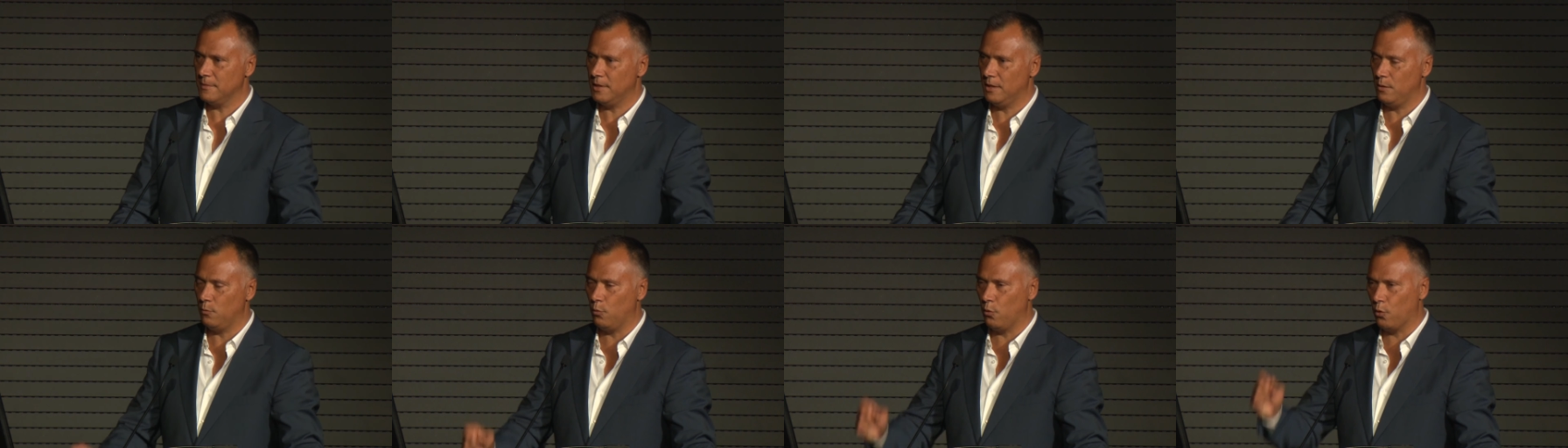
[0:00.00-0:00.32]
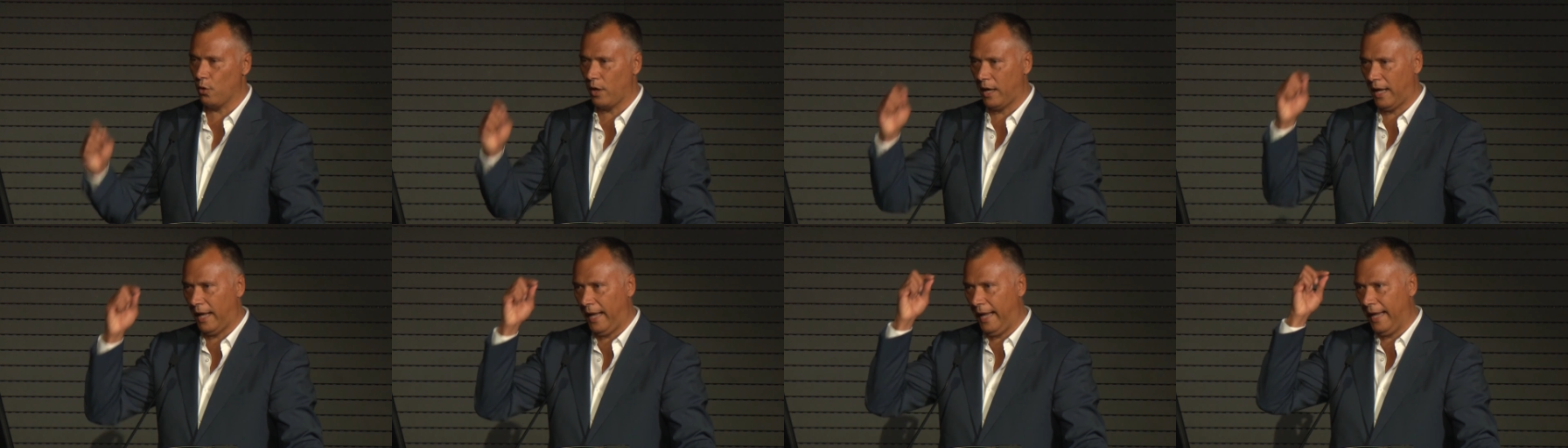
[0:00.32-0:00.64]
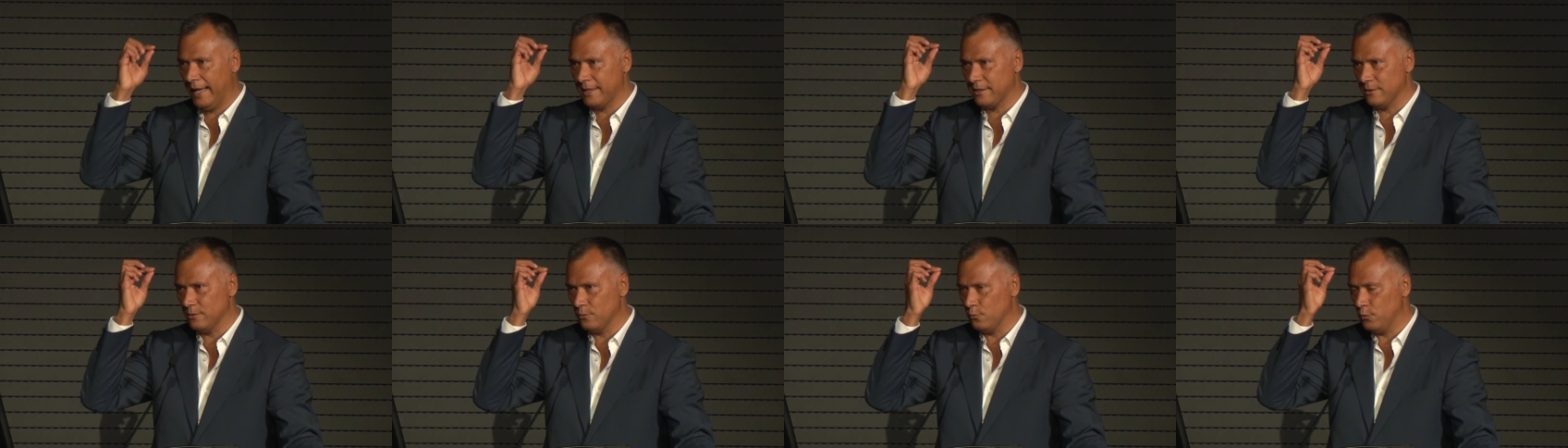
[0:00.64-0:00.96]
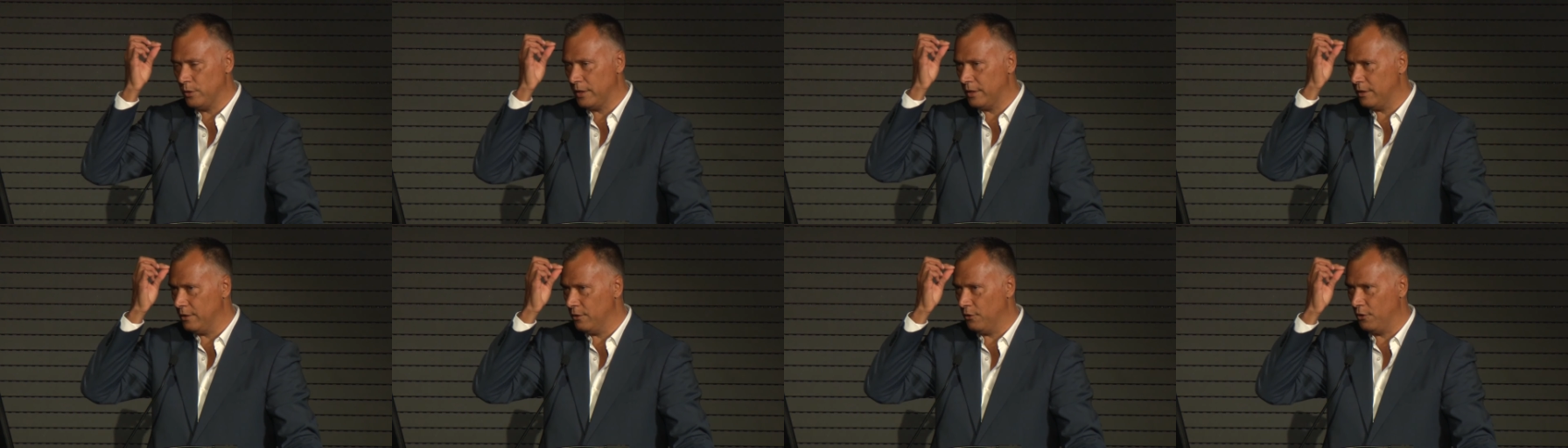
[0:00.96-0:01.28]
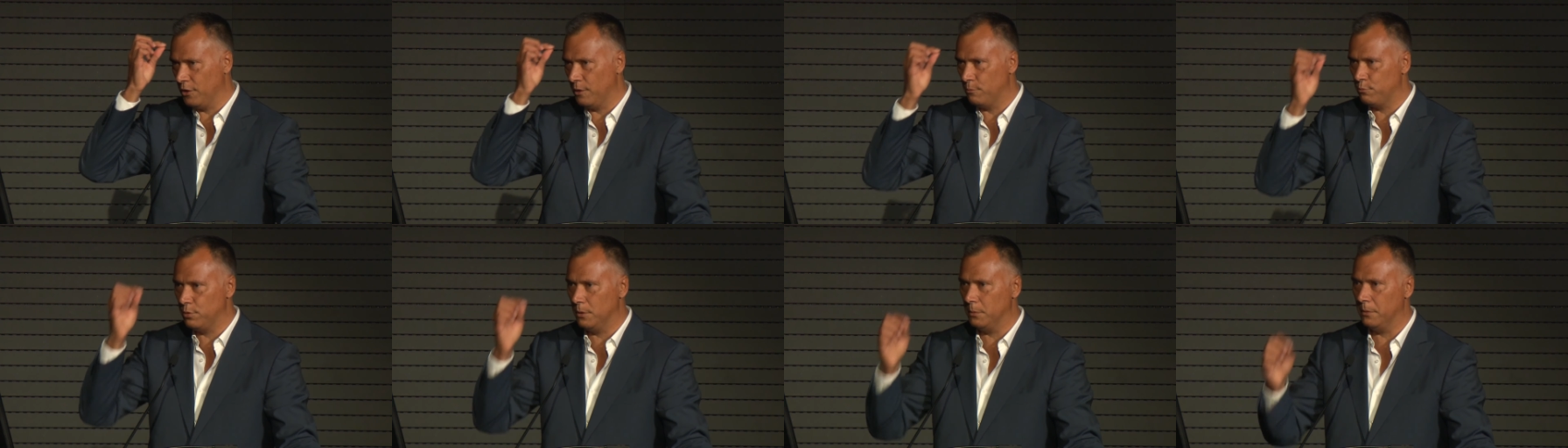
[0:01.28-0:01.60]
He wore a hat, and written
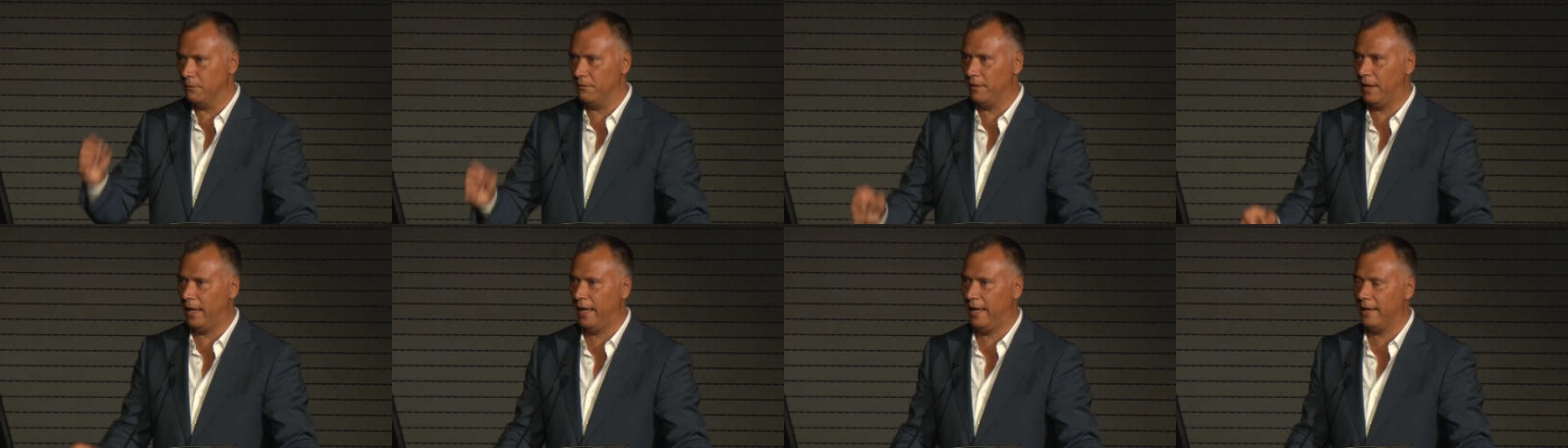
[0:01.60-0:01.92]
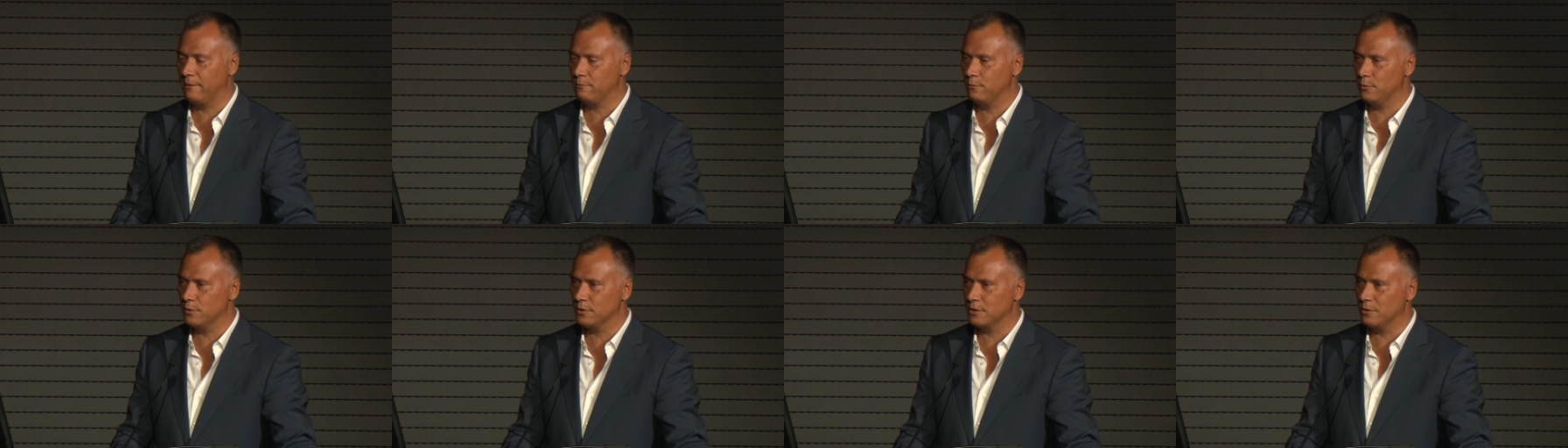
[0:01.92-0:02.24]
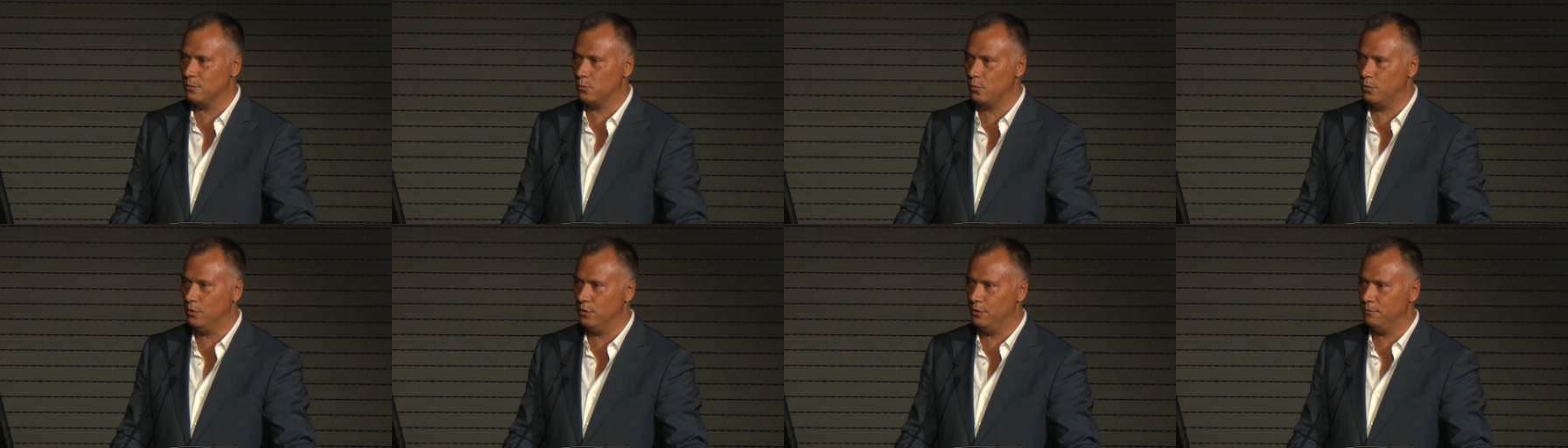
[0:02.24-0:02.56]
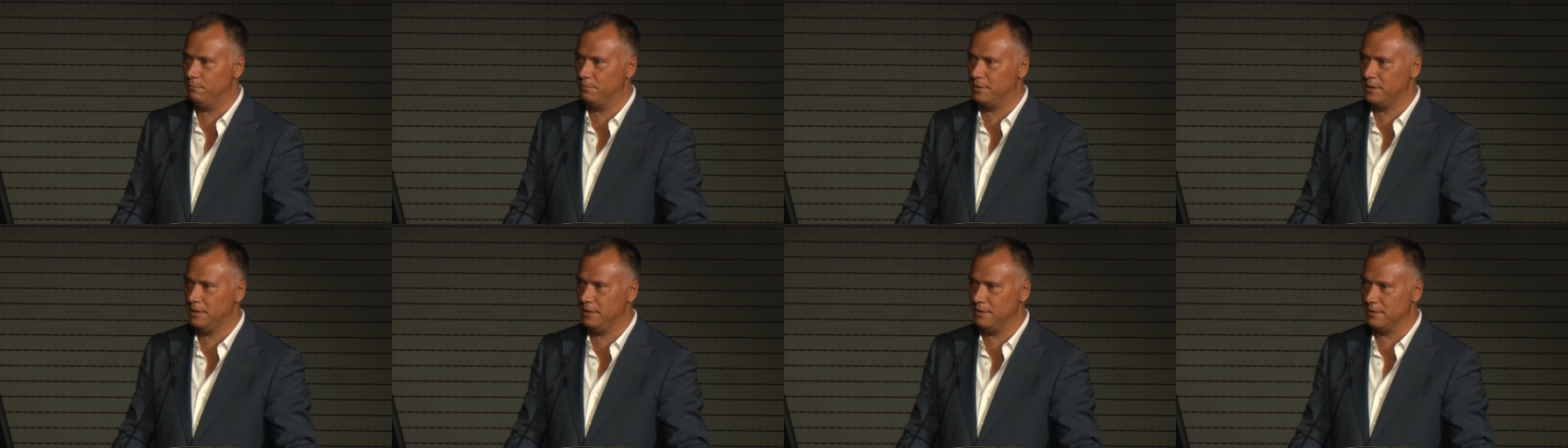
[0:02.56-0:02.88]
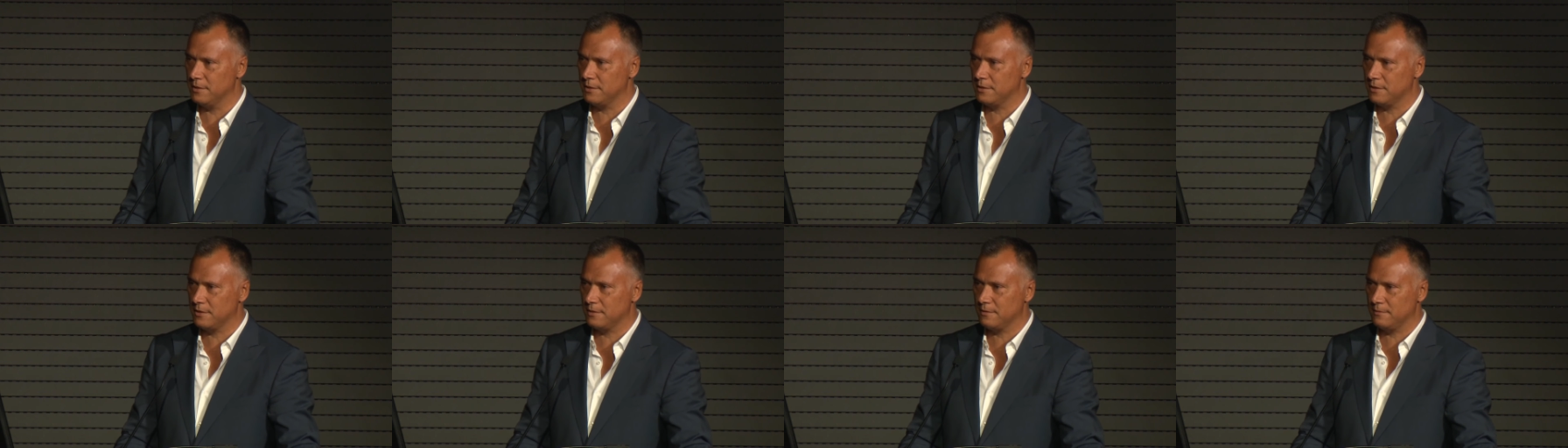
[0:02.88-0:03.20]
on the brim of the hat was the word
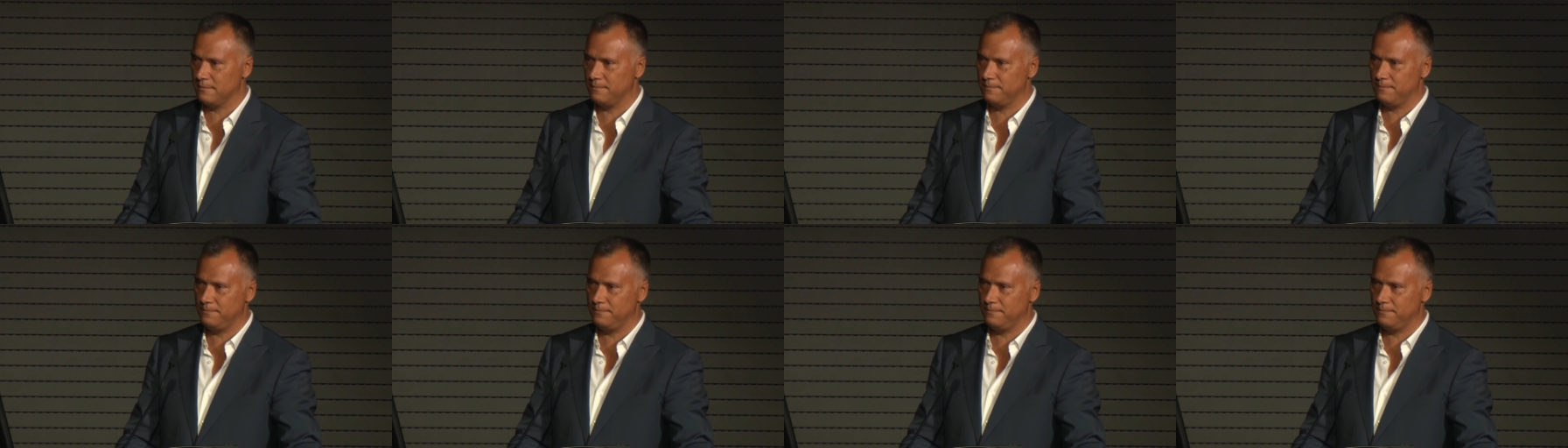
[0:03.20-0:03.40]
peace.